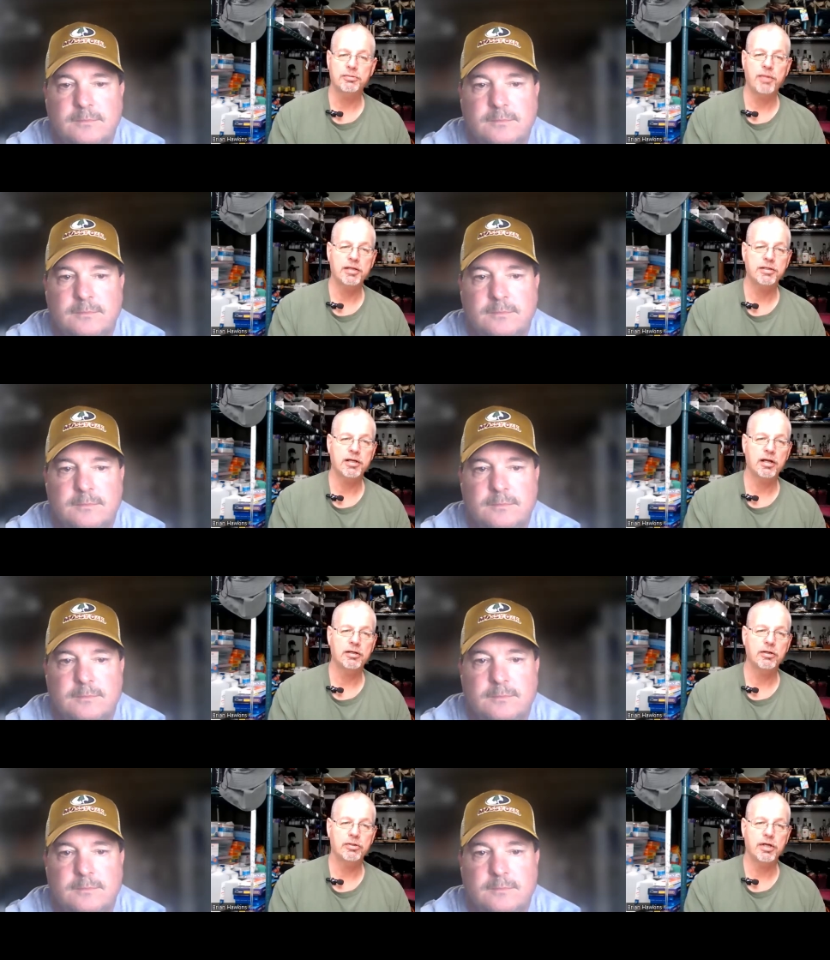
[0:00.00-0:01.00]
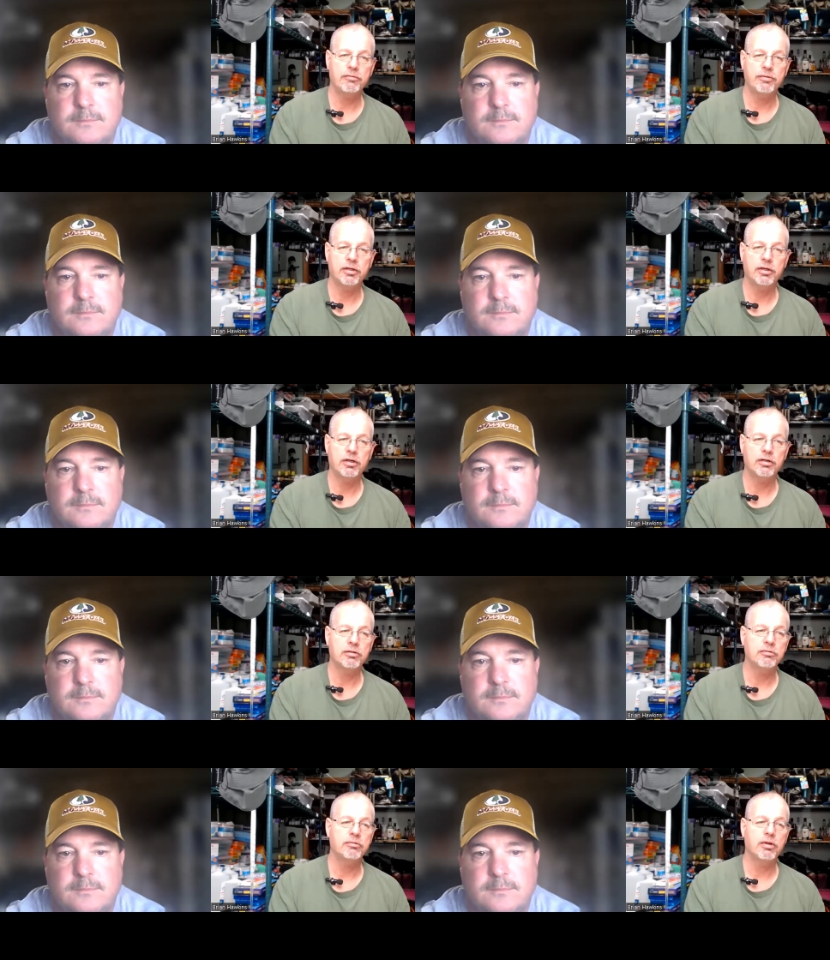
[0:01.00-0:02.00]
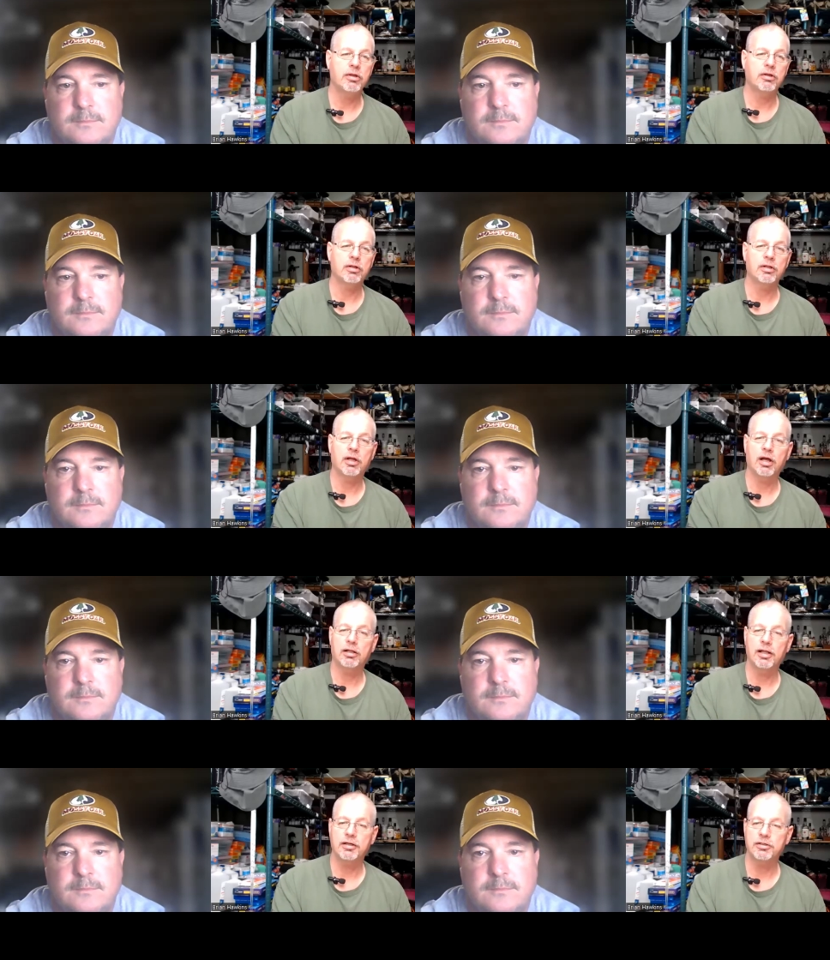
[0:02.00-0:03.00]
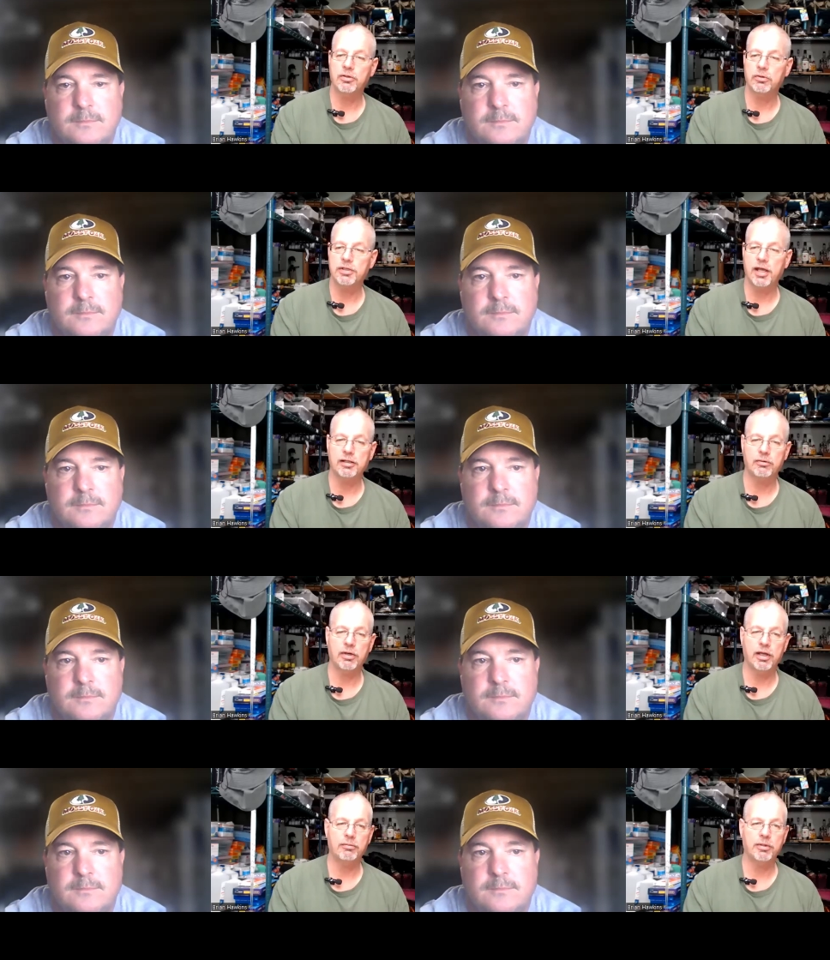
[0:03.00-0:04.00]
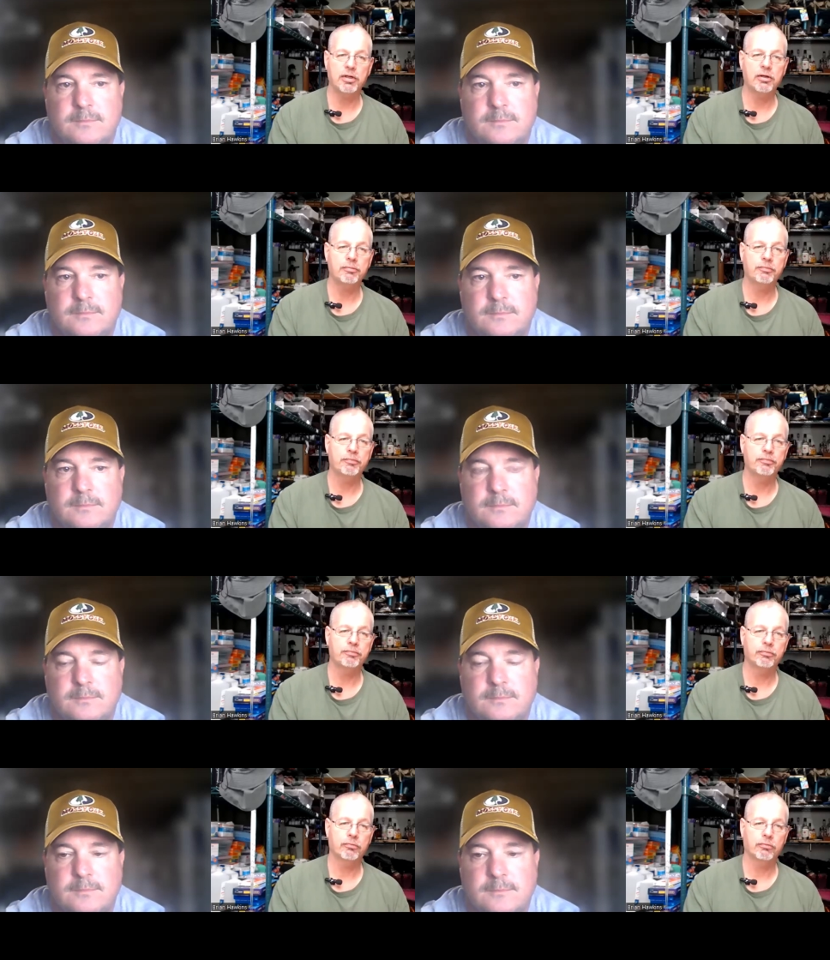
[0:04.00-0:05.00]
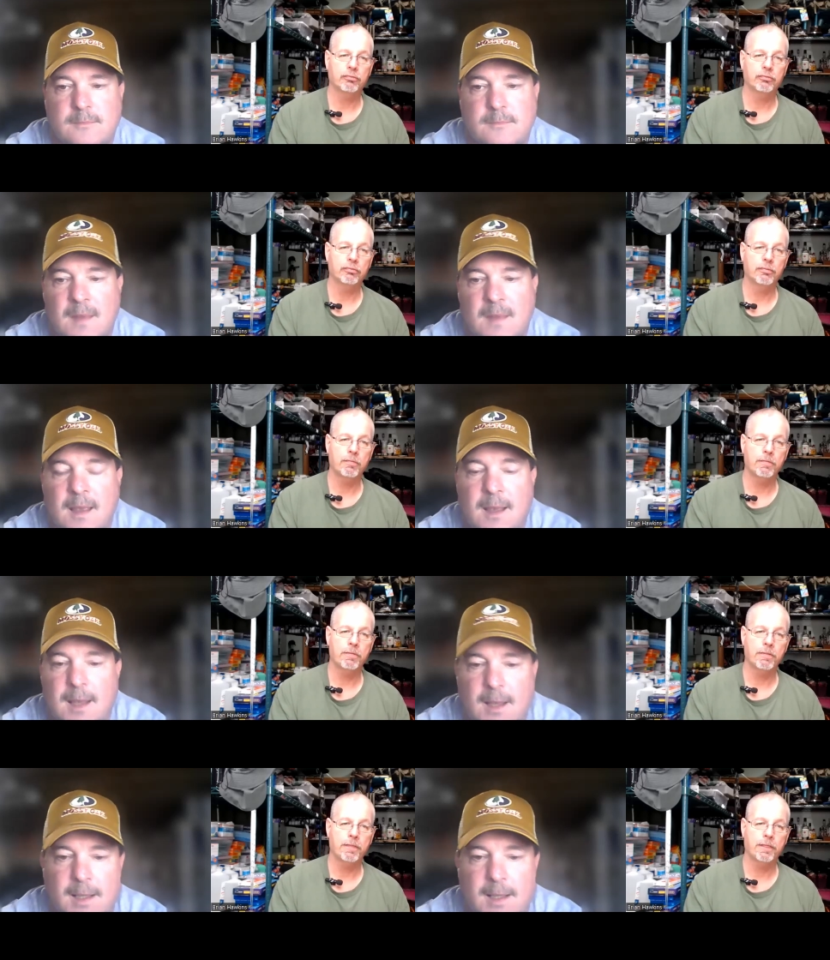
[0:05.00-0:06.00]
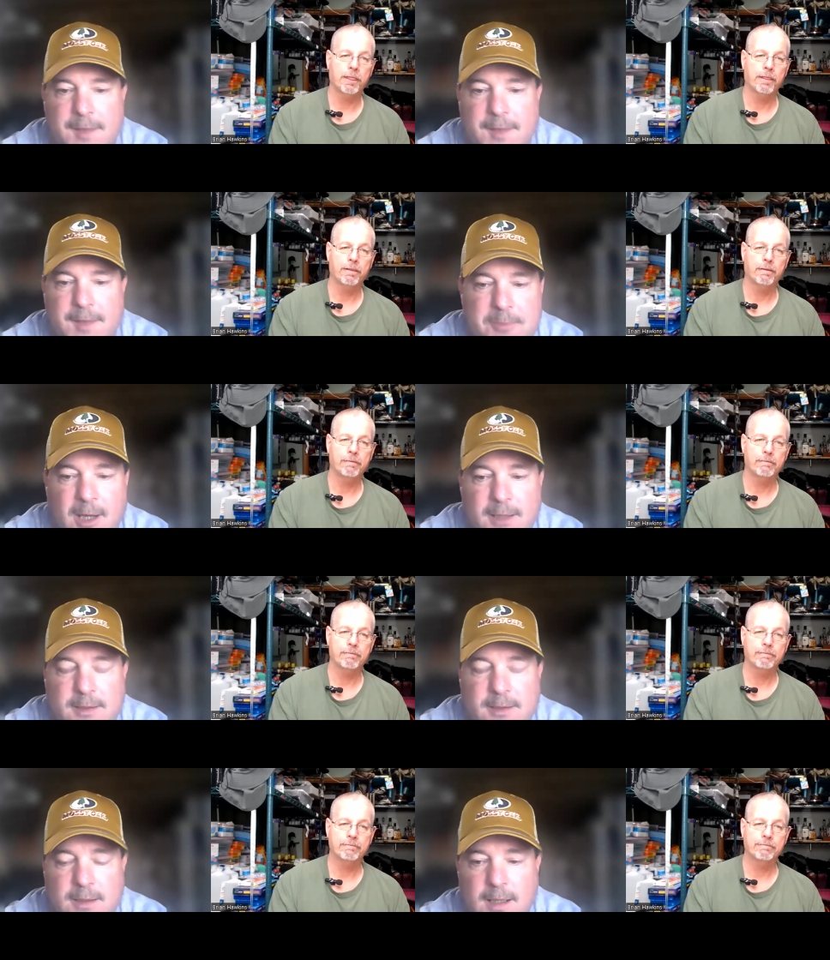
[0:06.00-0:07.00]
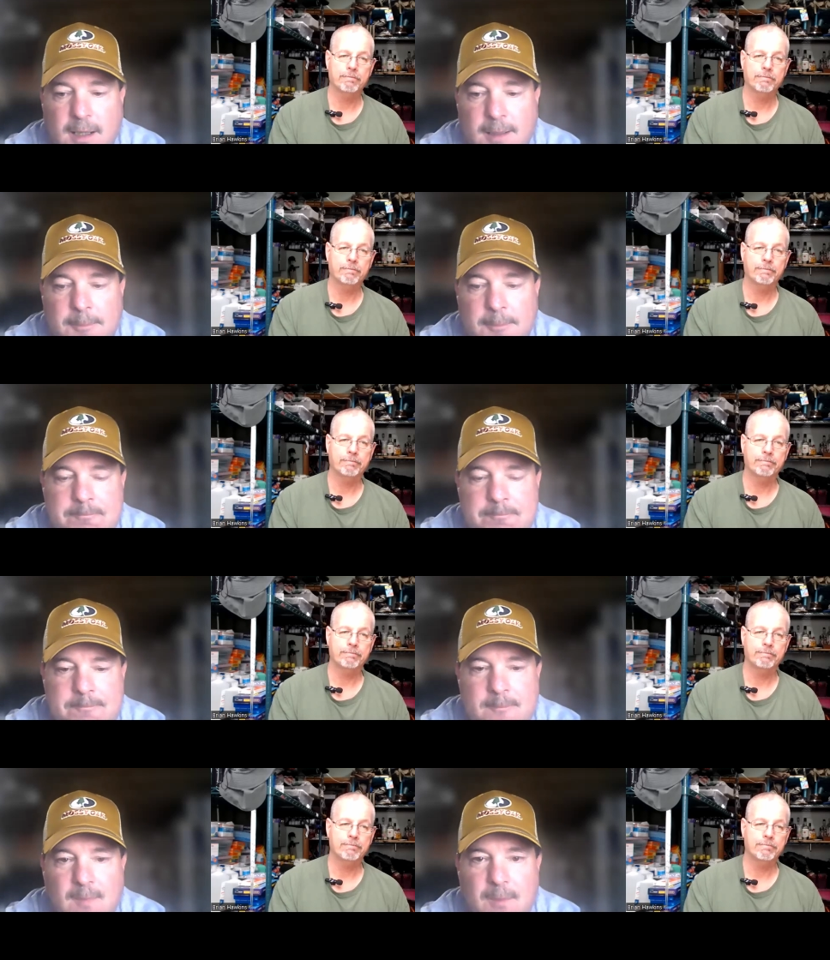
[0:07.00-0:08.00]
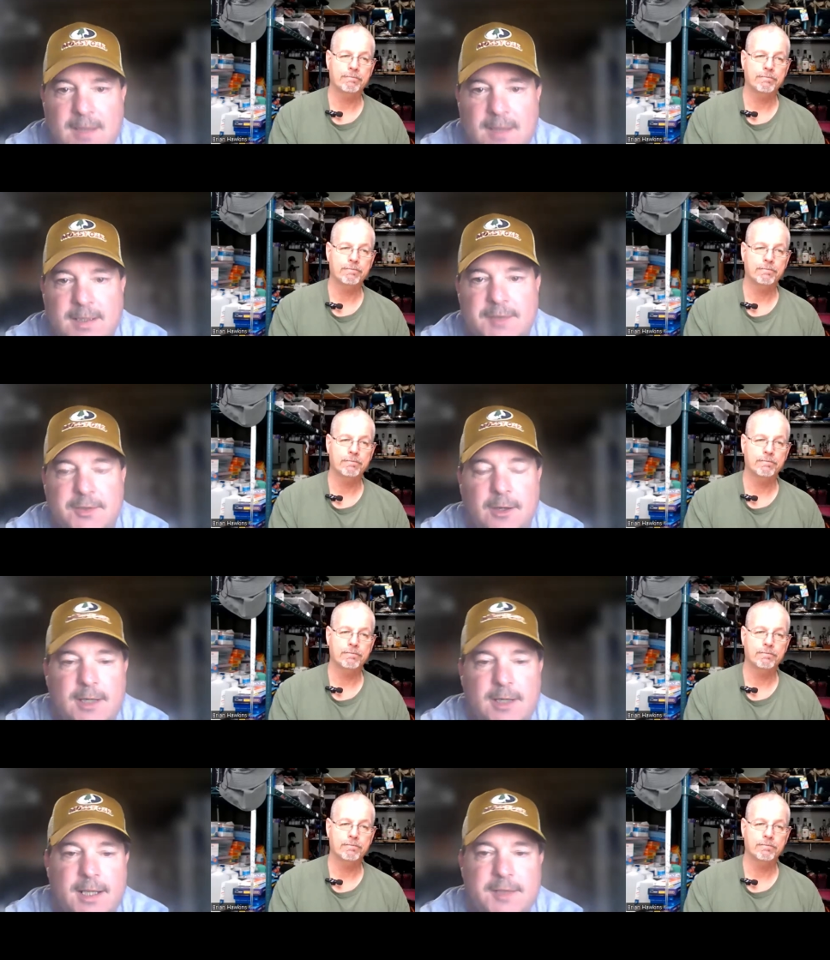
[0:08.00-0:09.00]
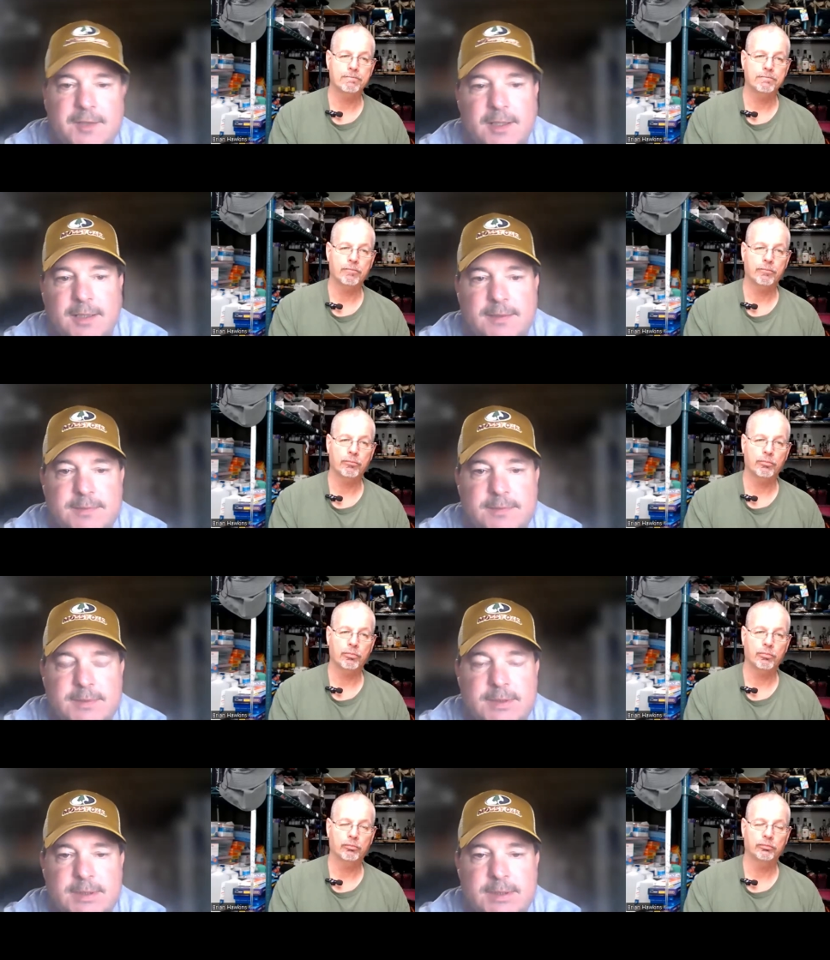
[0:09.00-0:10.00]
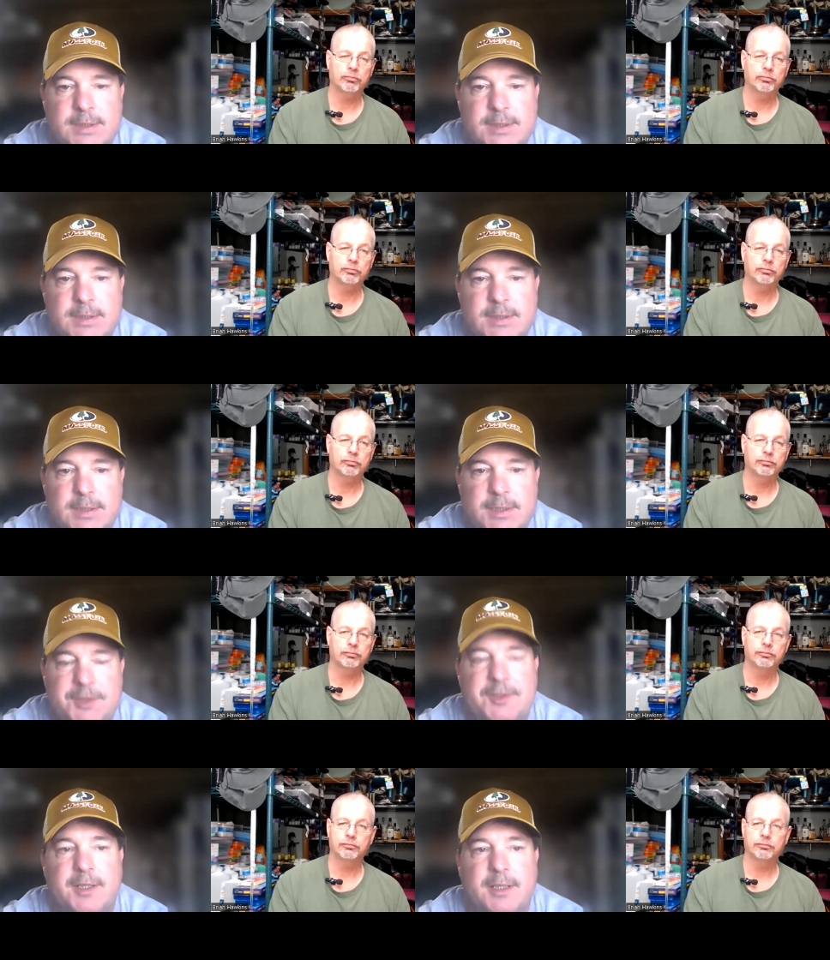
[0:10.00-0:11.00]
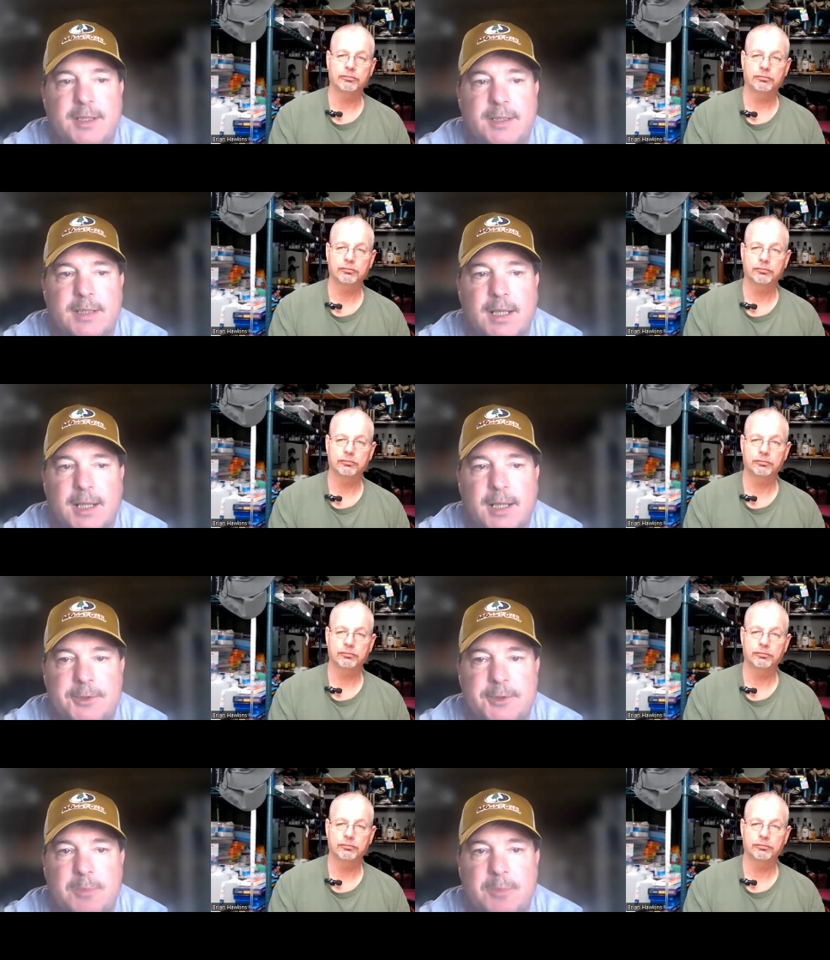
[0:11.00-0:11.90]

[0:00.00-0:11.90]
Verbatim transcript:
Speaker 1: I'll just pass it on to you, Jeff, and uh, you can uh, let us know exactly what happened there.
Speaker 2: Well, thanks, Brian. Um, well, it started as a just a electrical